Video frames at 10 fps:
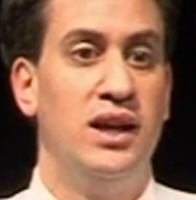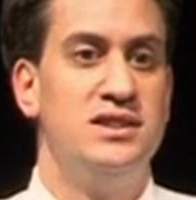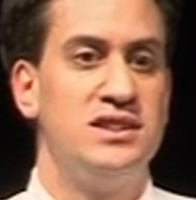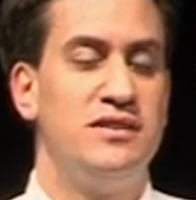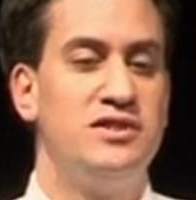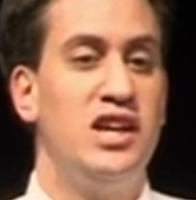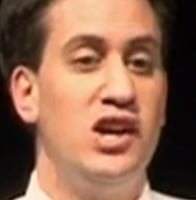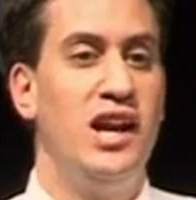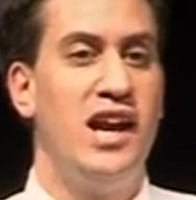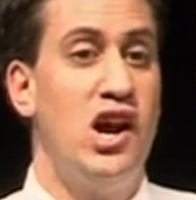is, as I've said
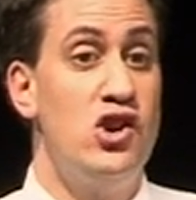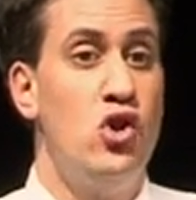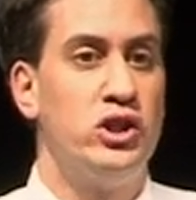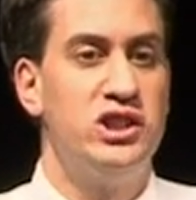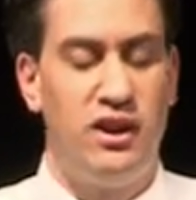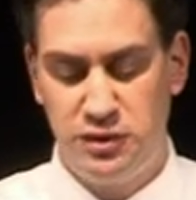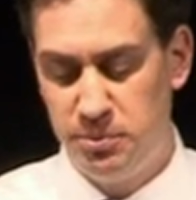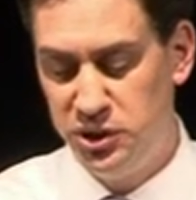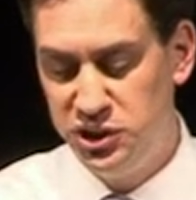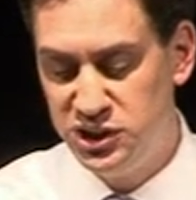earlier, not enough to
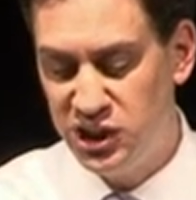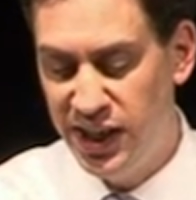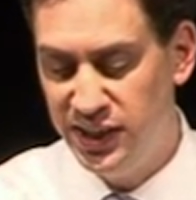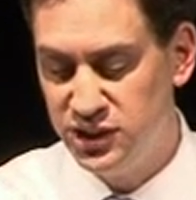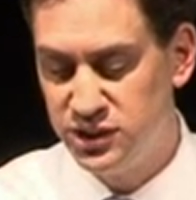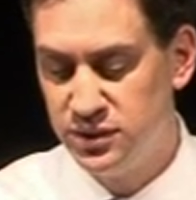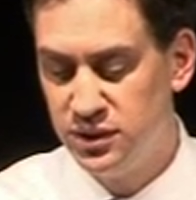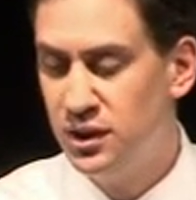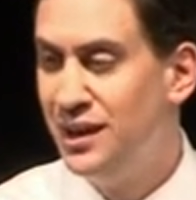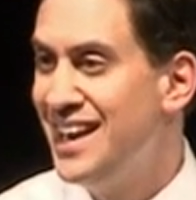produce change.
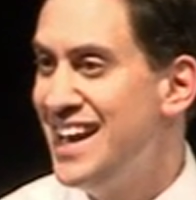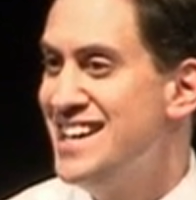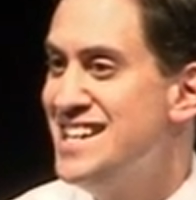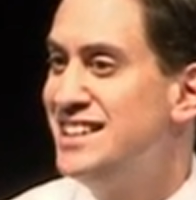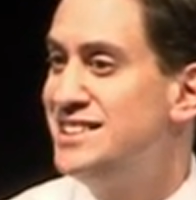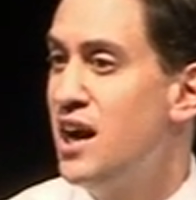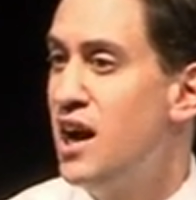It needs the